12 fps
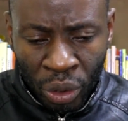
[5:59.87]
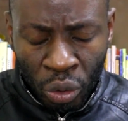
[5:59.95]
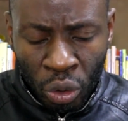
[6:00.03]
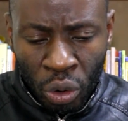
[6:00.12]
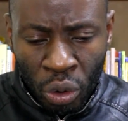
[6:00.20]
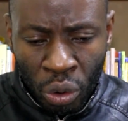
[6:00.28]

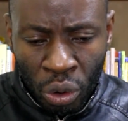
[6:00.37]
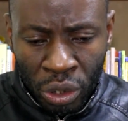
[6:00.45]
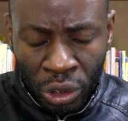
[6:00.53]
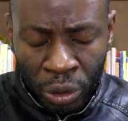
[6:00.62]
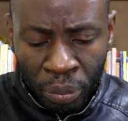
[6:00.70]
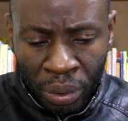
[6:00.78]
Go, Holy
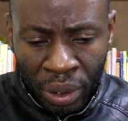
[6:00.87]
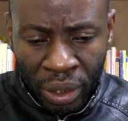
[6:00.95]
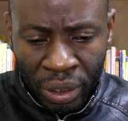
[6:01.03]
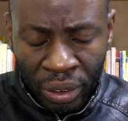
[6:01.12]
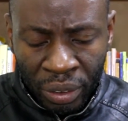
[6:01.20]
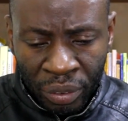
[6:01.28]

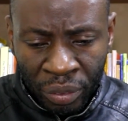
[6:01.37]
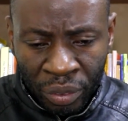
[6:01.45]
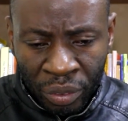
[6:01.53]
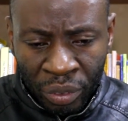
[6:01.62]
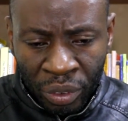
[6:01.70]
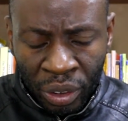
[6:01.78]
Spirit,
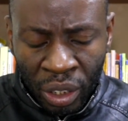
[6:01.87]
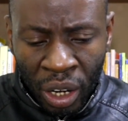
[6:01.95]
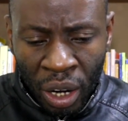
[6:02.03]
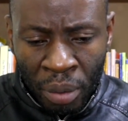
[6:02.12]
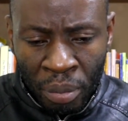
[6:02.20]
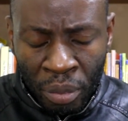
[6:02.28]

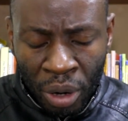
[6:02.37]
come